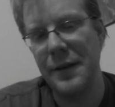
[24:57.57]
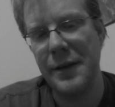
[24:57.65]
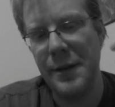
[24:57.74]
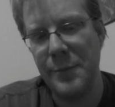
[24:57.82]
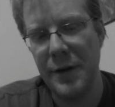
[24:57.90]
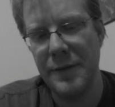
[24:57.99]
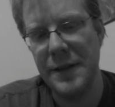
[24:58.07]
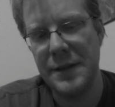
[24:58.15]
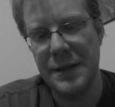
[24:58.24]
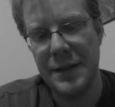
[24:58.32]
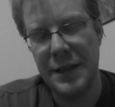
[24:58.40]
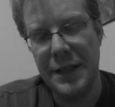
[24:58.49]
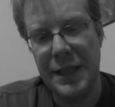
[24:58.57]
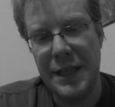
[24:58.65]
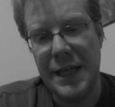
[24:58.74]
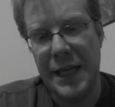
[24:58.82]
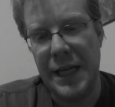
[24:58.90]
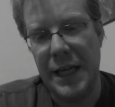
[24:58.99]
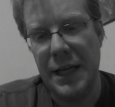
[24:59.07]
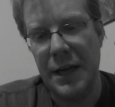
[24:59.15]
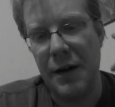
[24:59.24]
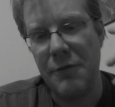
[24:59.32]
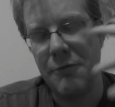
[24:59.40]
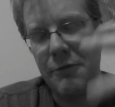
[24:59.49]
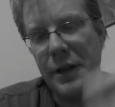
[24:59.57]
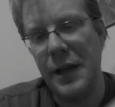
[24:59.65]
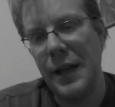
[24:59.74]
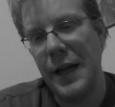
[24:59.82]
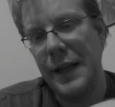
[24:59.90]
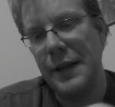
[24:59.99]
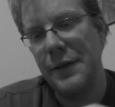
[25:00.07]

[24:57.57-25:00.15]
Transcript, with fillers: the theme of it, and I really like